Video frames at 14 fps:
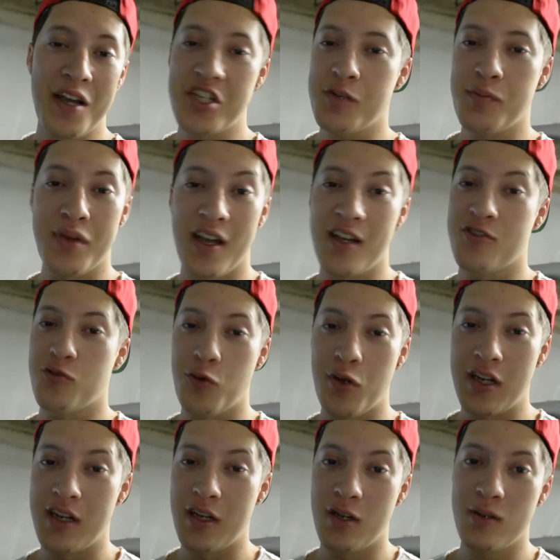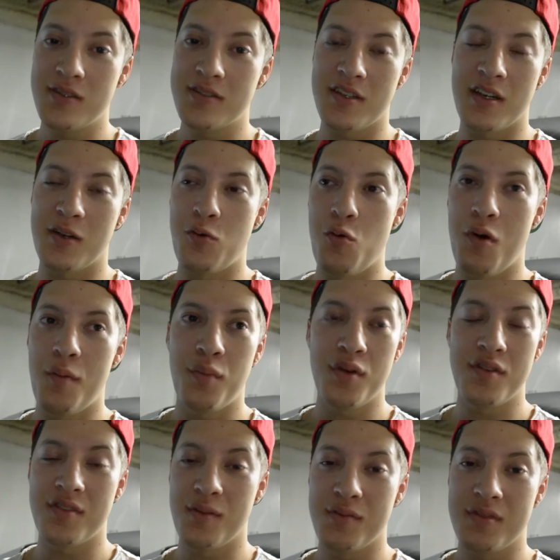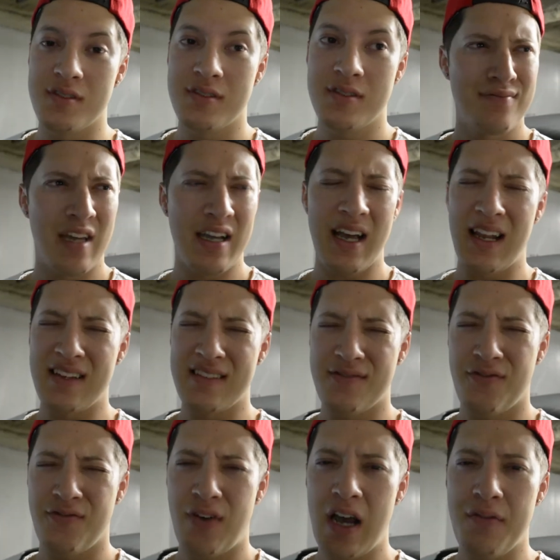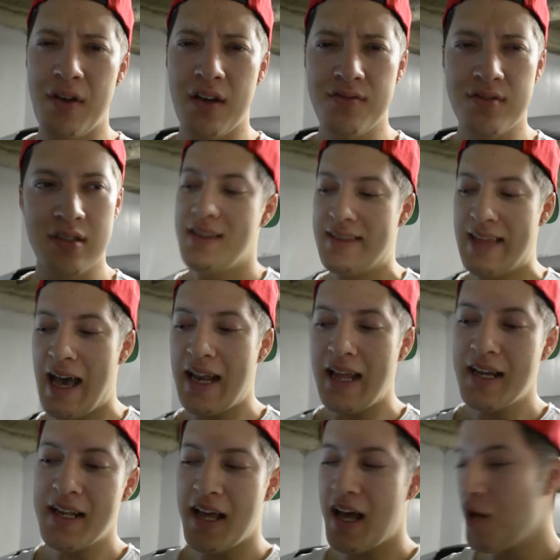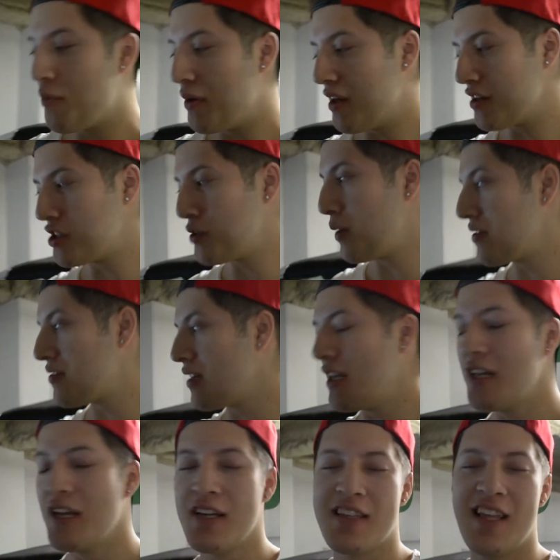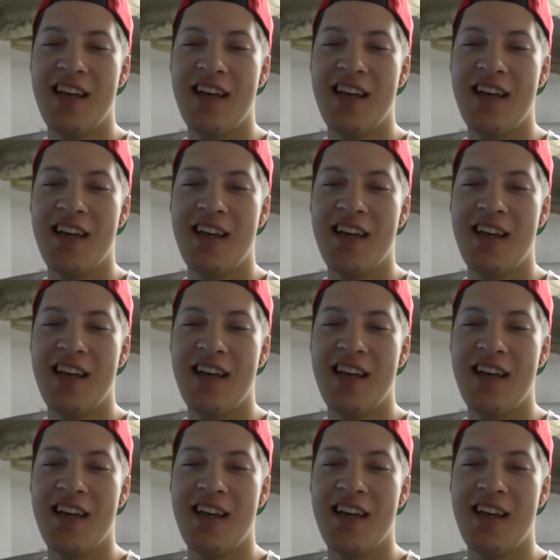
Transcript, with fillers: my GPA is really low, it's like one point something. I got like five Fs. That ain't gonna help at all. She basically looked,